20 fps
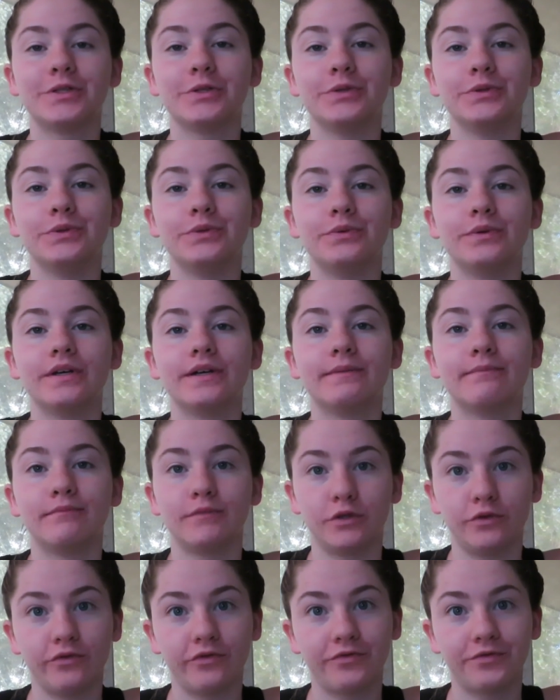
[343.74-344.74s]
to
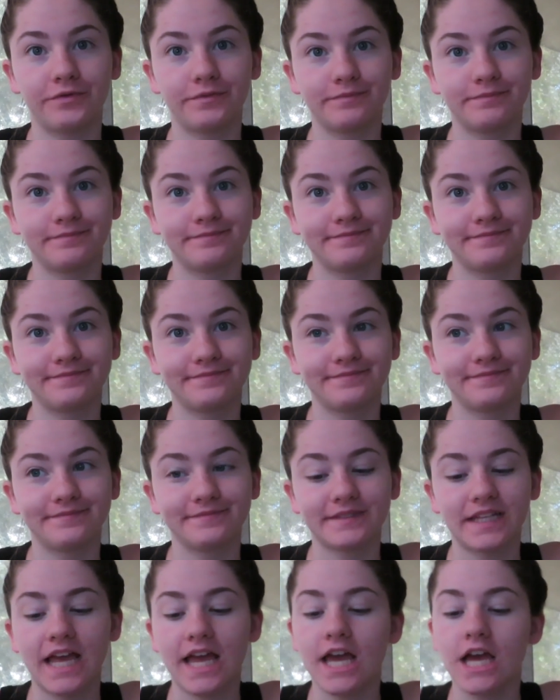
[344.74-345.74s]
move.
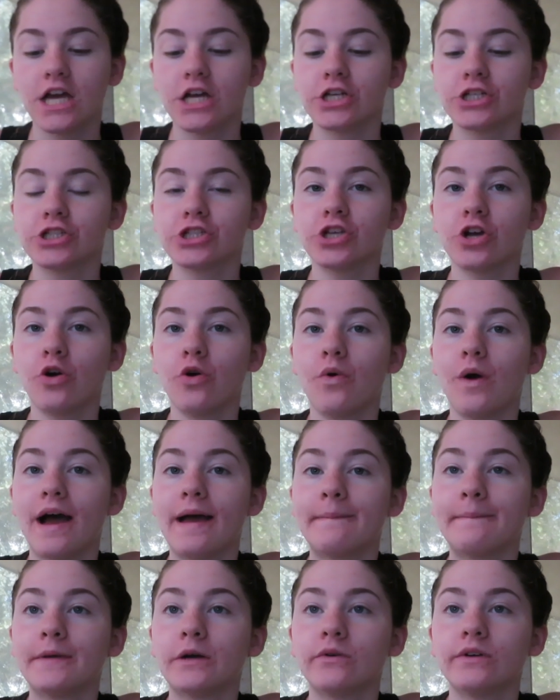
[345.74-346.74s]
So
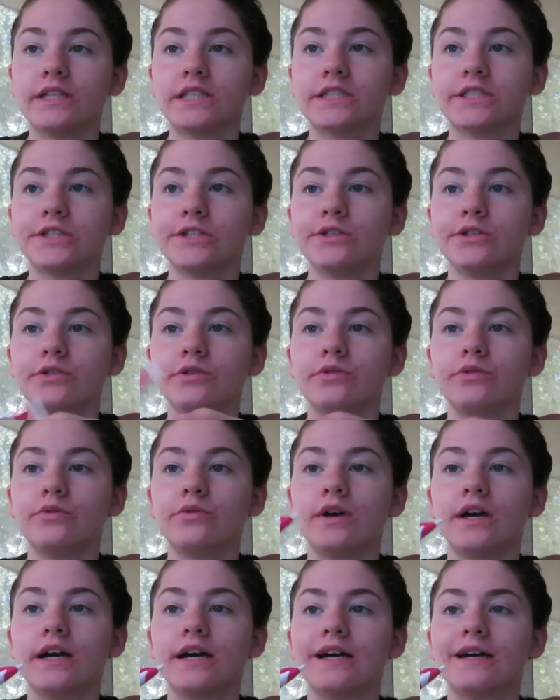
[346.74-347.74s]
I'm going
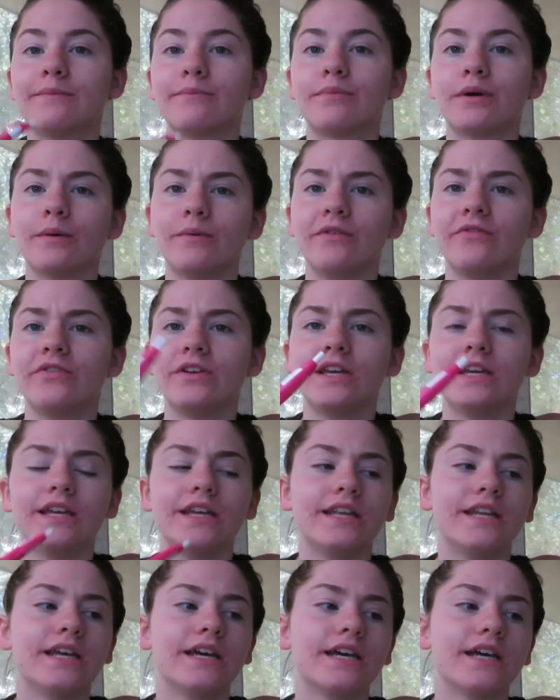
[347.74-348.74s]
to probably
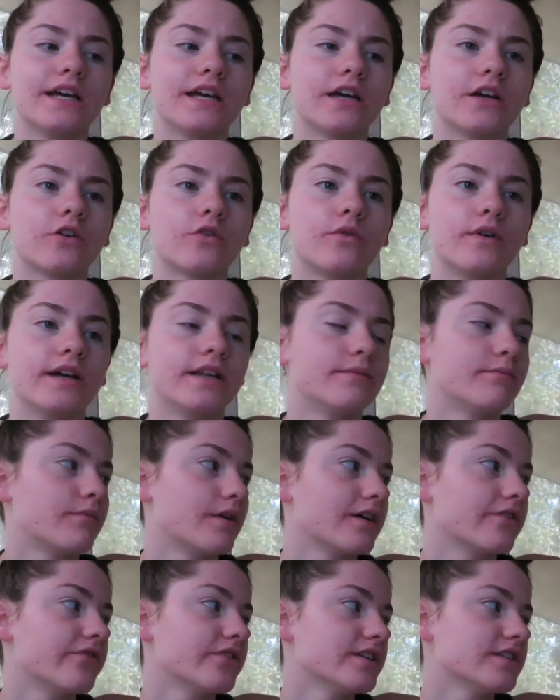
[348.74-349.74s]
feed Quenton
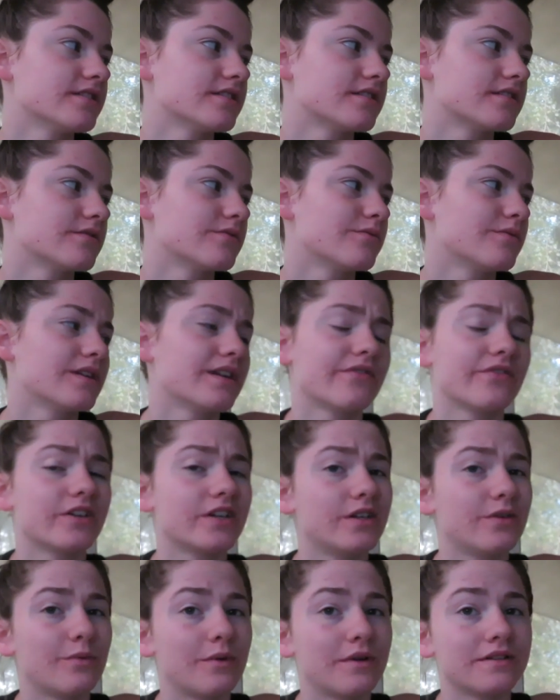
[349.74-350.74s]
breakfast whenever
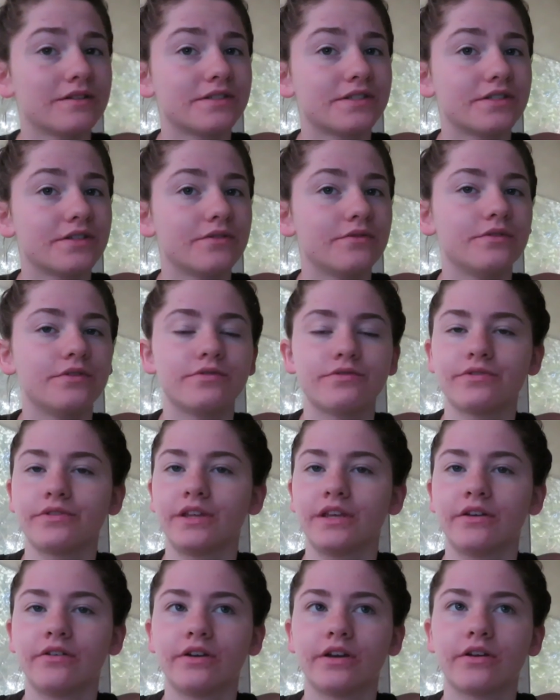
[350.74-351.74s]
he wants to.
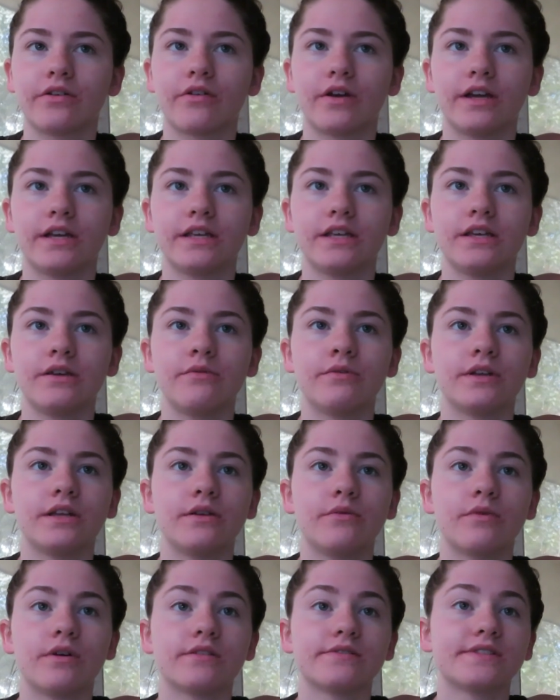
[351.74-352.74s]
Usually he'll get cranky when
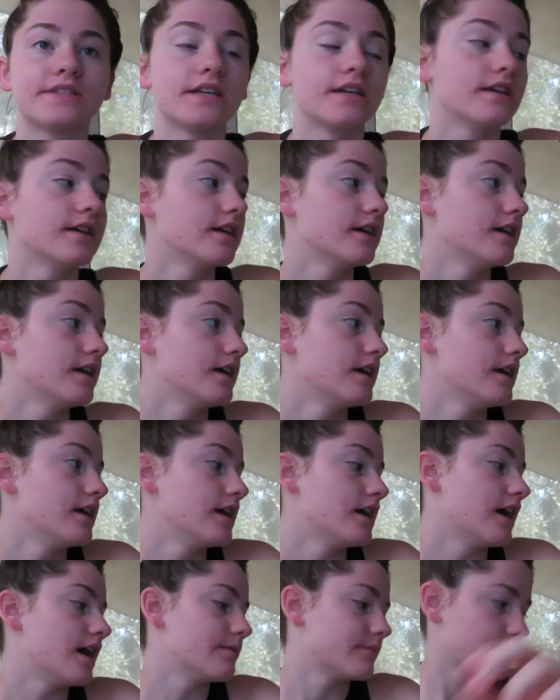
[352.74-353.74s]
he wants it.
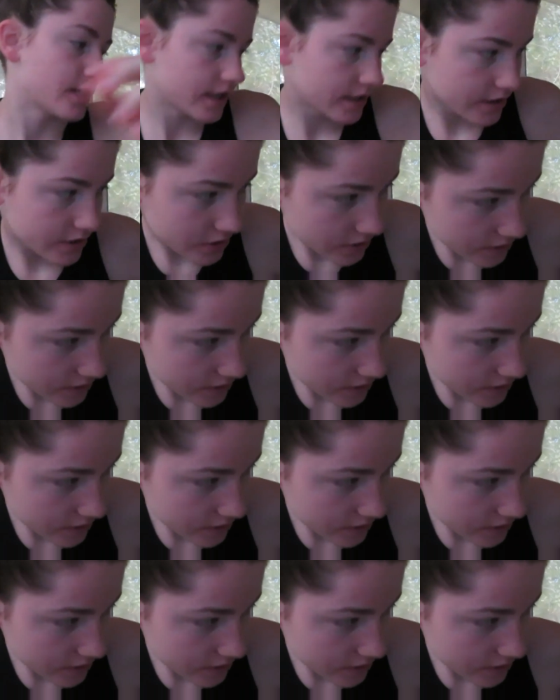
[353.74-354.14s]
I'm kind of